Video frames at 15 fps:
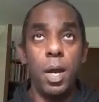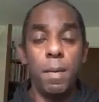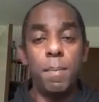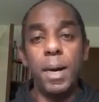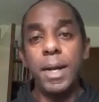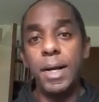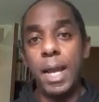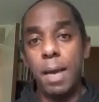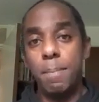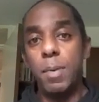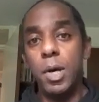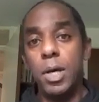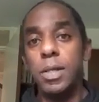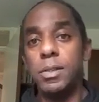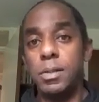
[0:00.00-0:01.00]
but in their
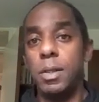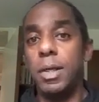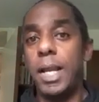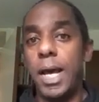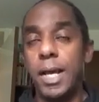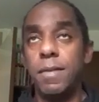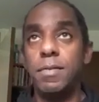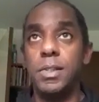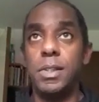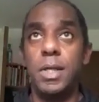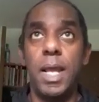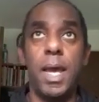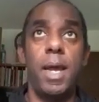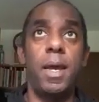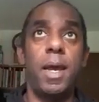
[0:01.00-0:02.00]
personal lives, in
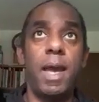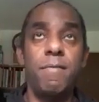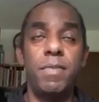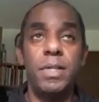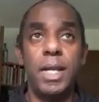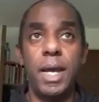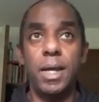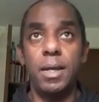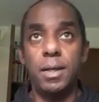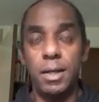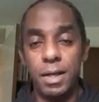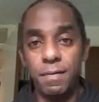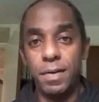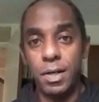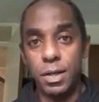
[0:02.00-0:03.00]
their everyday
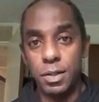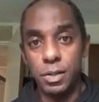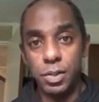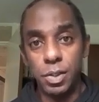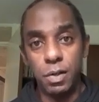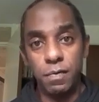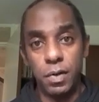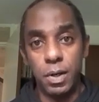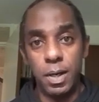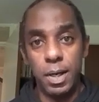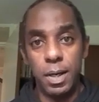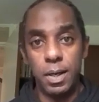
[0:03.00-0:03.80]
living and stuff, and,